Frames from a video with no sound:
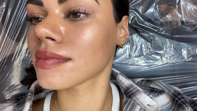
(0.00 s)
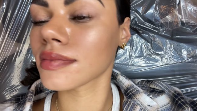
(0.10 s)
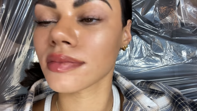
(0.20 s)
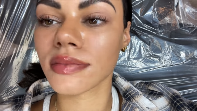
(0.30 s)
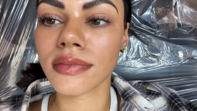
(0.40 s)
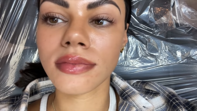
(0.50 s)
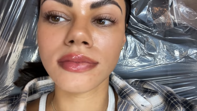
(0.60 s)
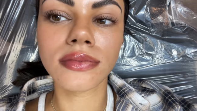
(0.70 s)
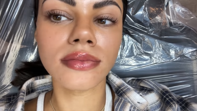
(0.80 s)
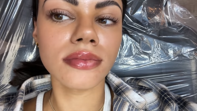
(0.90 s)

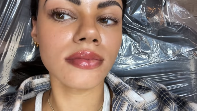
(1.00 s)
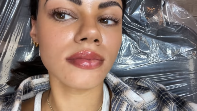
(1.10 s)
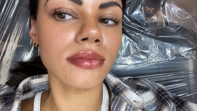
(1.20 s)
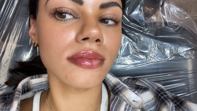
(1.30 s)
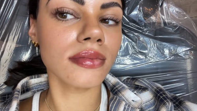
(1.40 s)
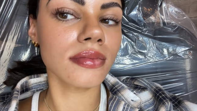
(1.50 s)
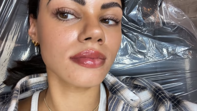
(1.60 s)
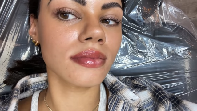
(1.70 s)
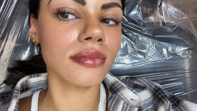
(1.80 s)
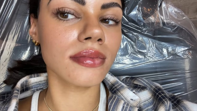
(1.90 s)
[no speech]